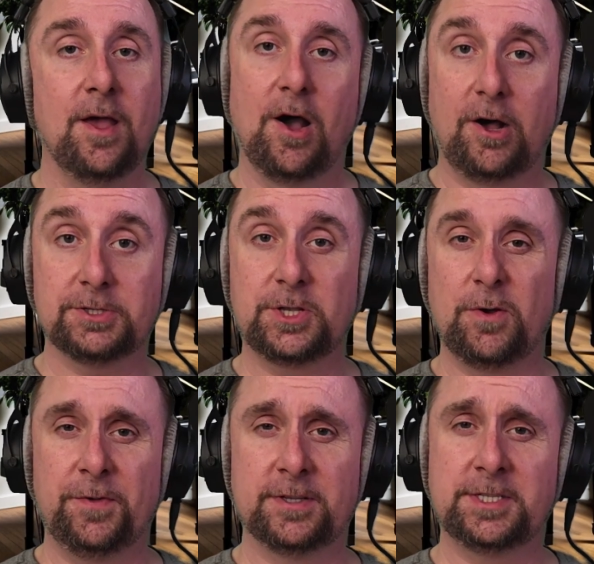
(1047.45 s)
Also,
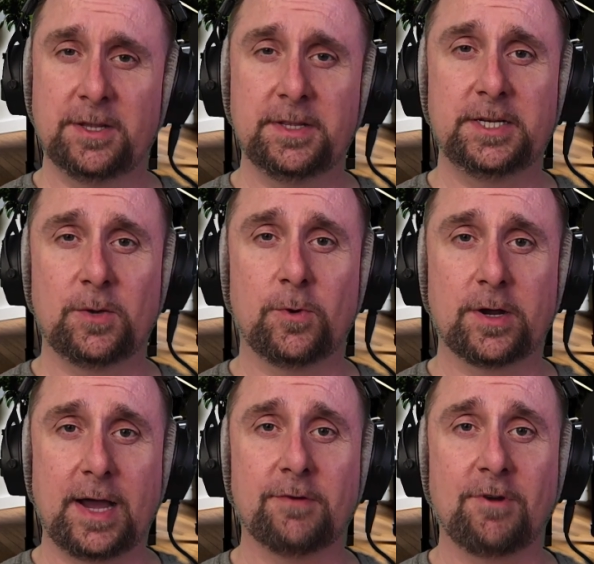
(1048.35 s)
if you still need to
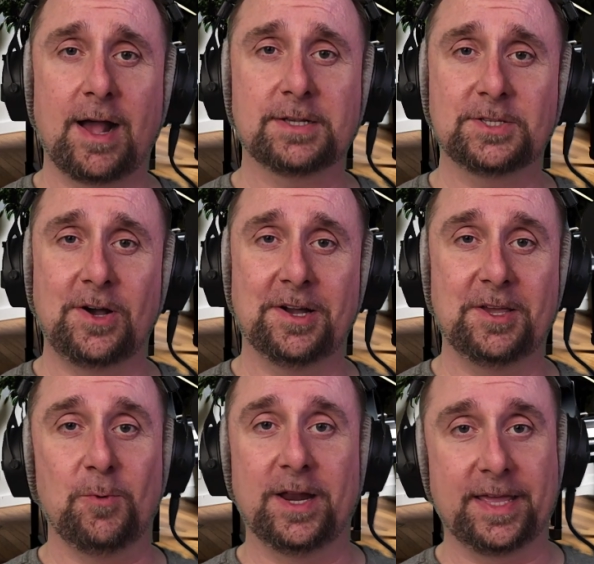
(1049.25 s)
work on Rock Song and
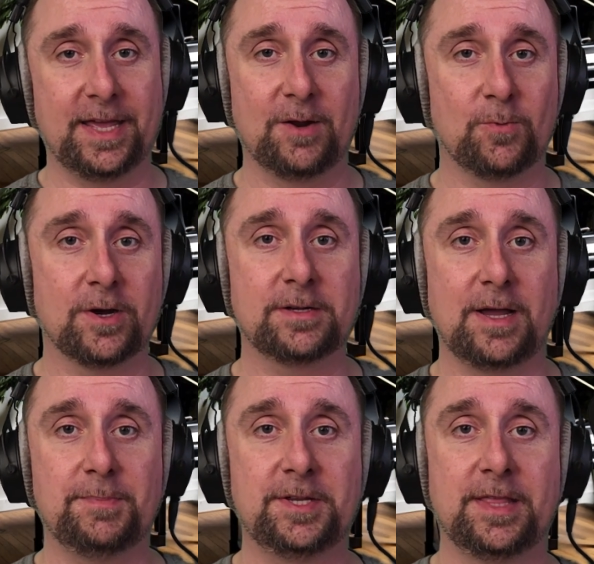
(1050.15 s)
you want to get it worked
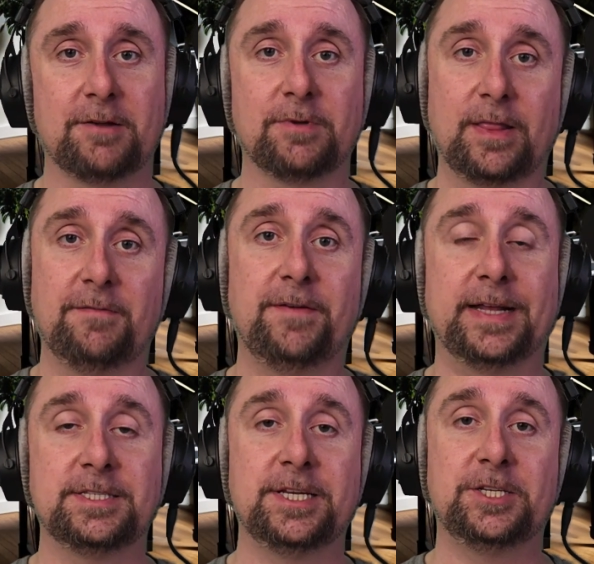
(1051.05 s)
up to that really
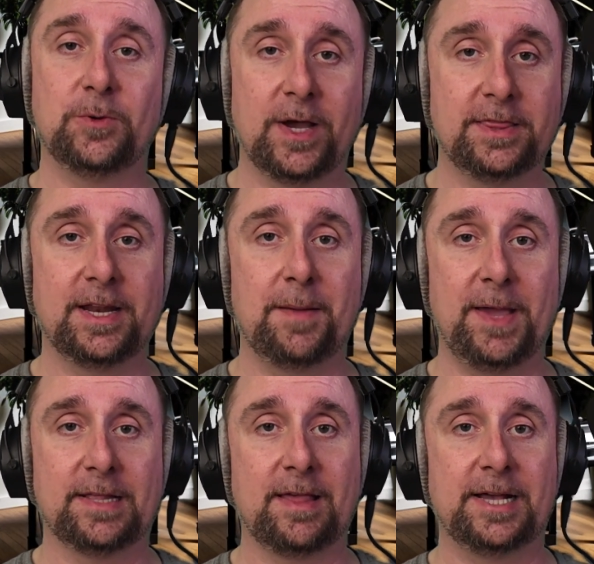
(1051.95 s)
fancy duet that I
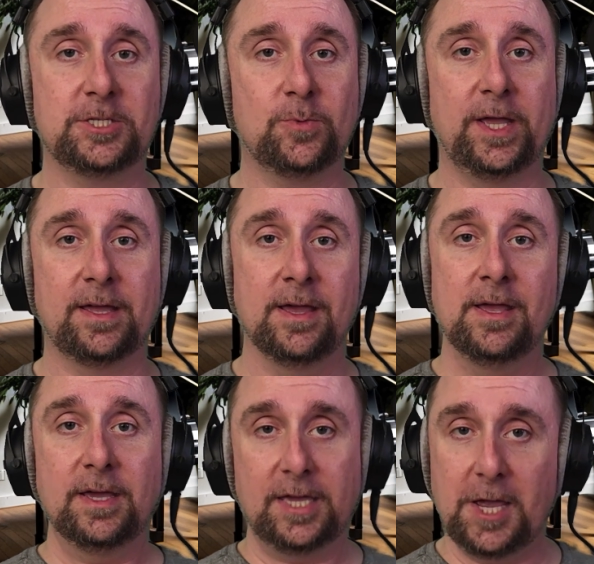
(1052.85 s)
made last week,
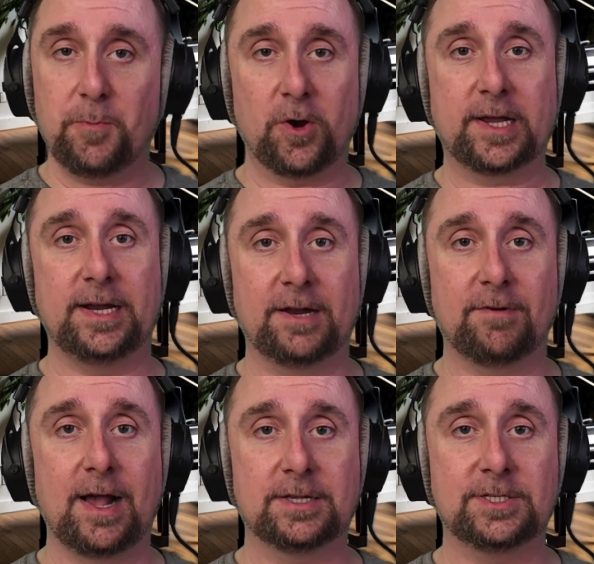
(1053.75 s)
keep working on
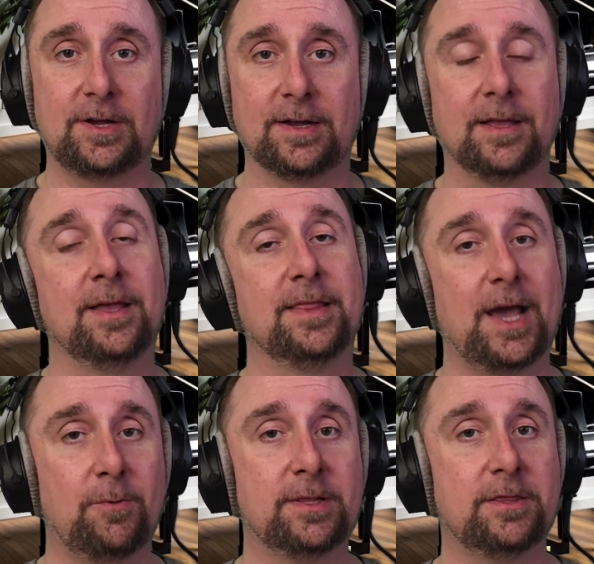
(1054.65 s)
Rock Song.
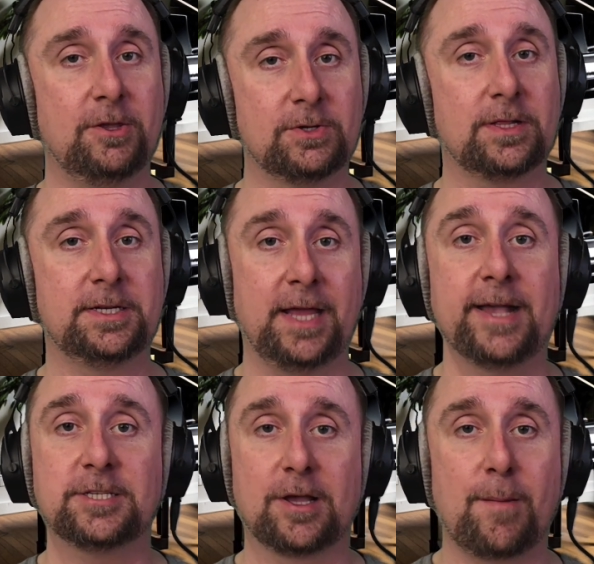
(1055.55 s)
That one usually
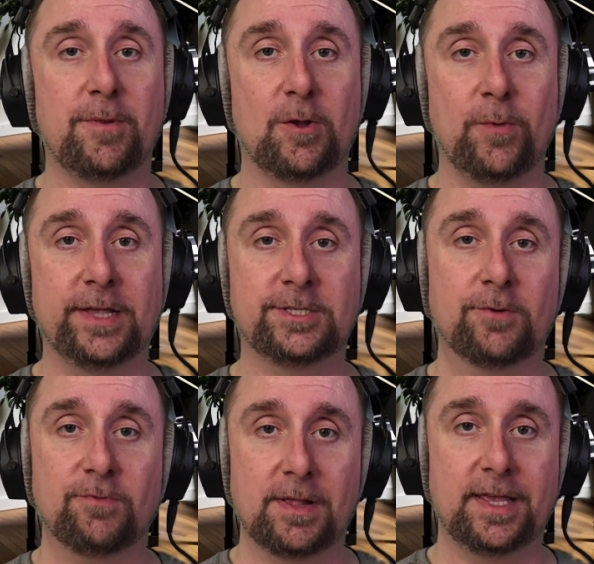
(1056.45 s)
takes a couple of weeks to
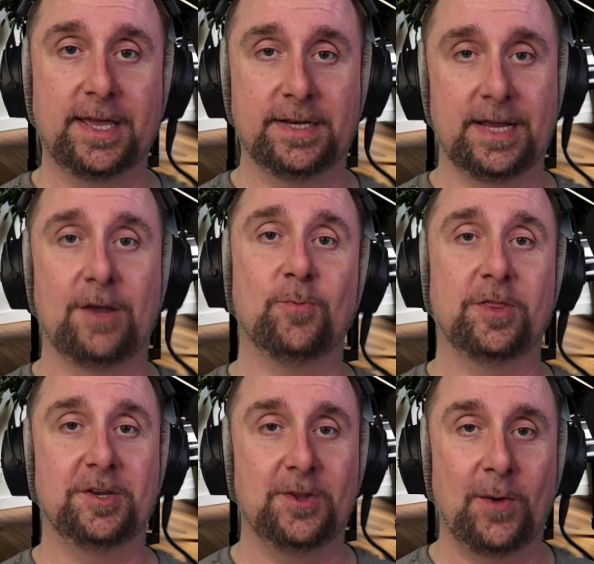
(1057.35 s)
really get down with
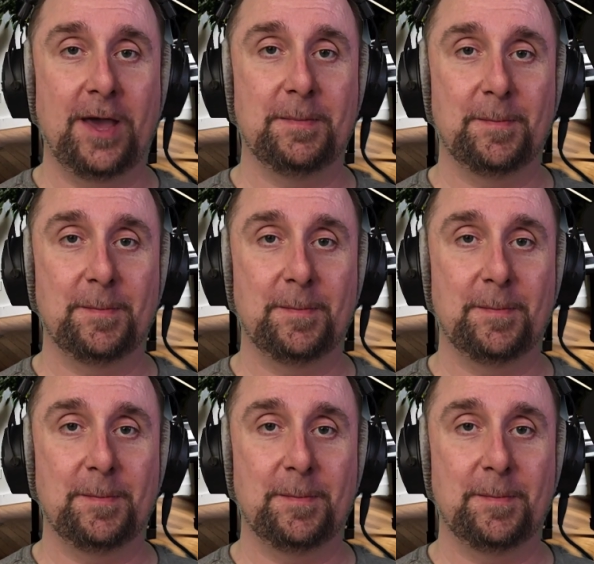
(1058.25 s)
the duet.